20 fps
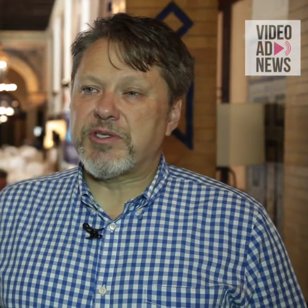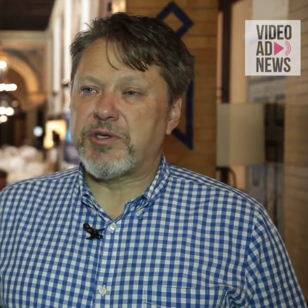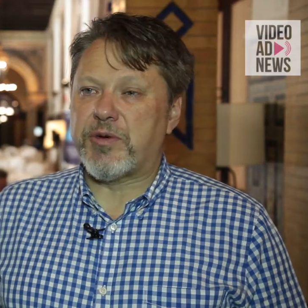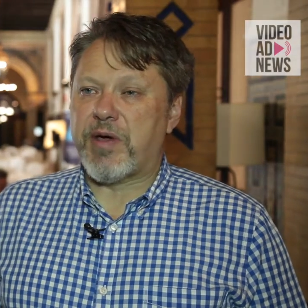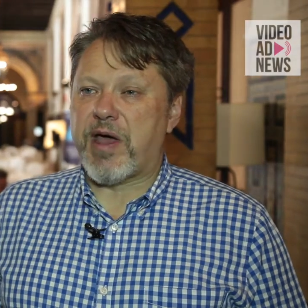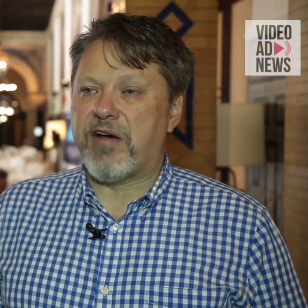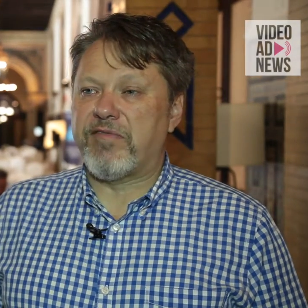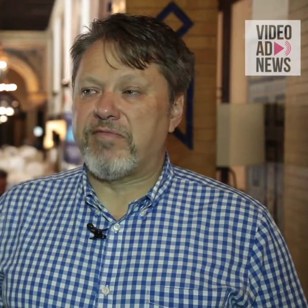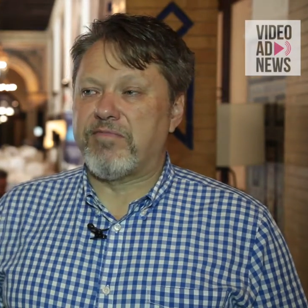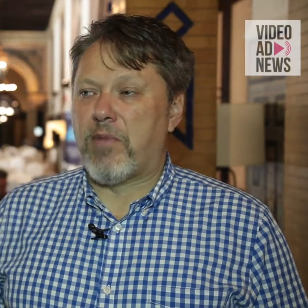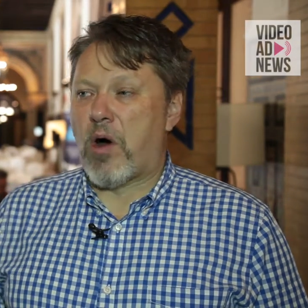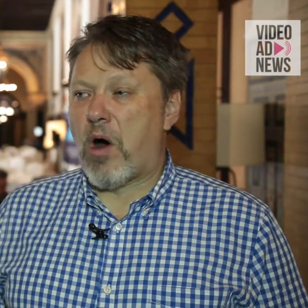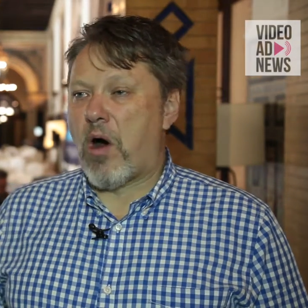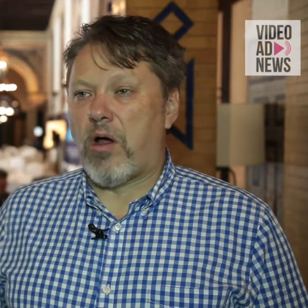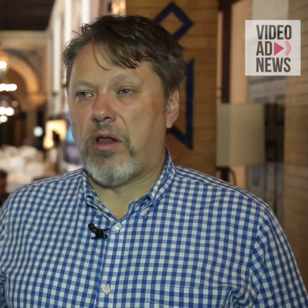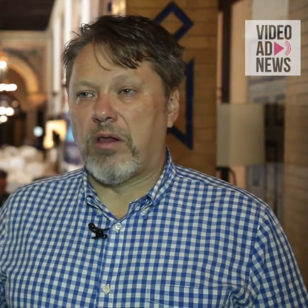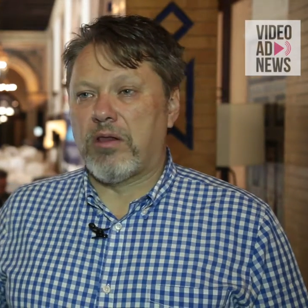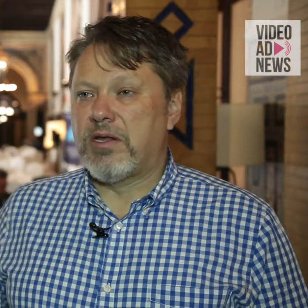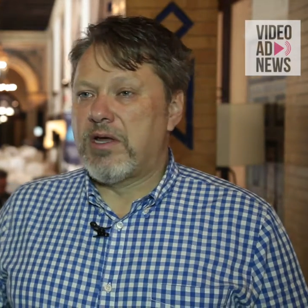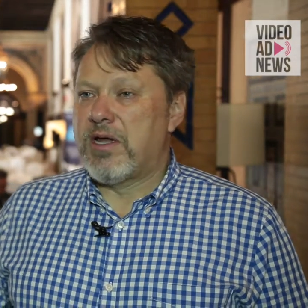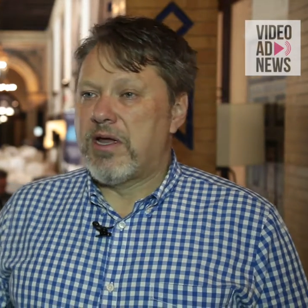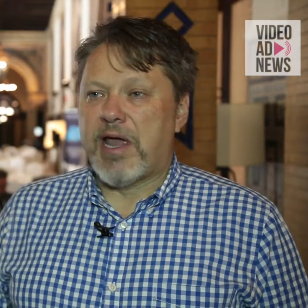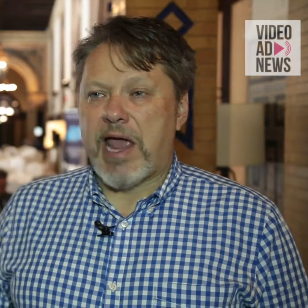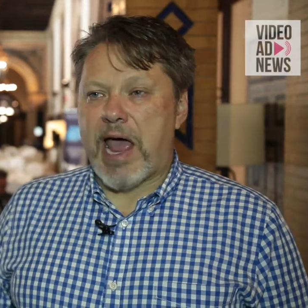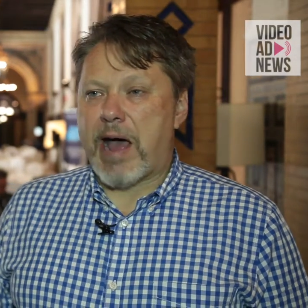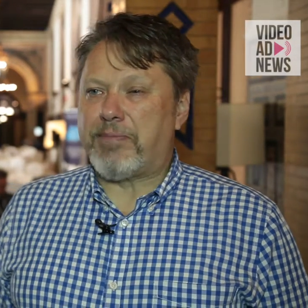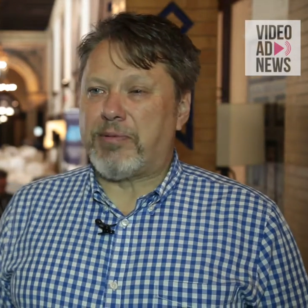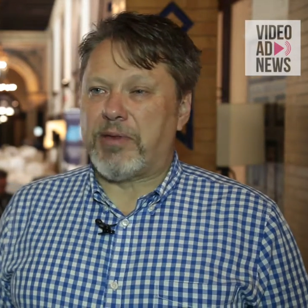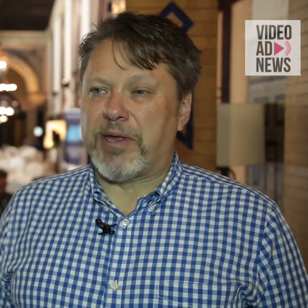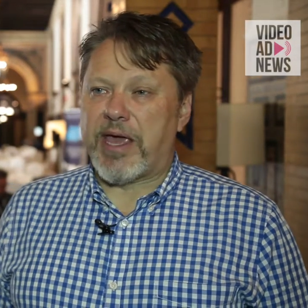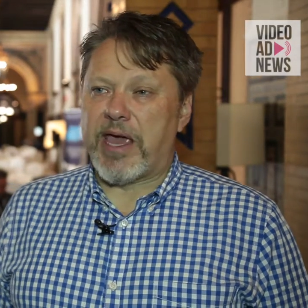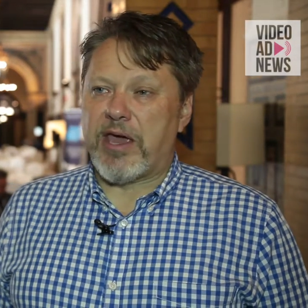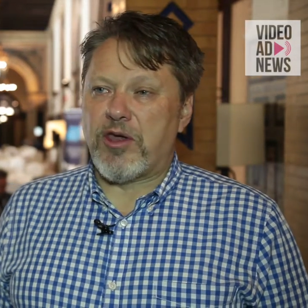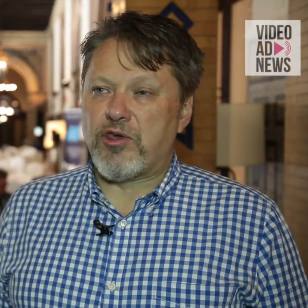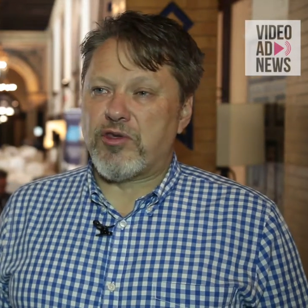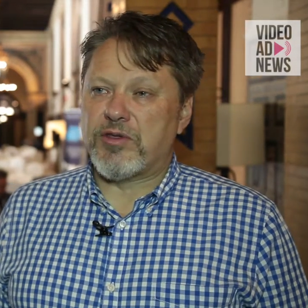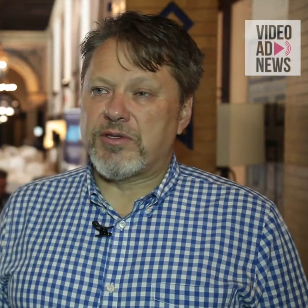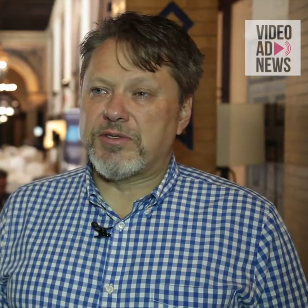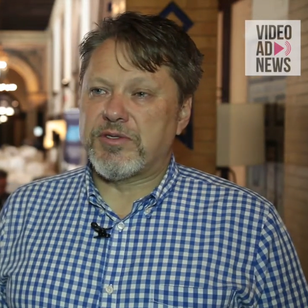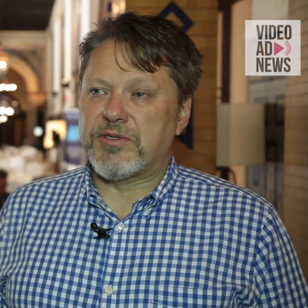You have mall
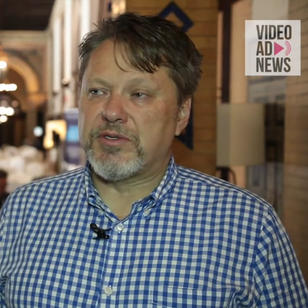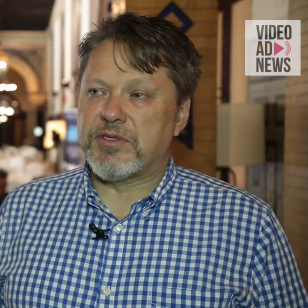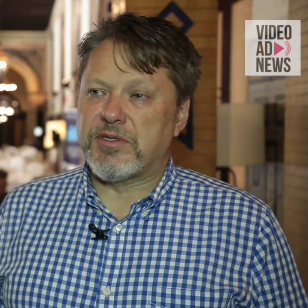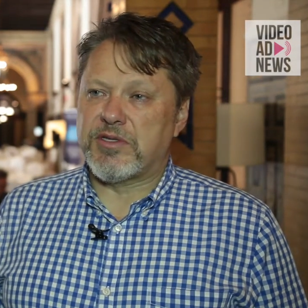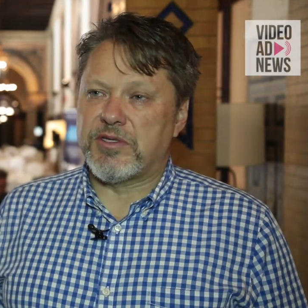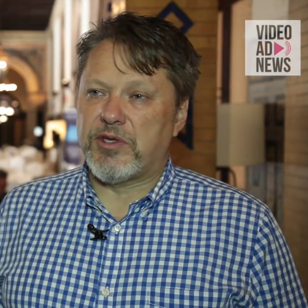applications,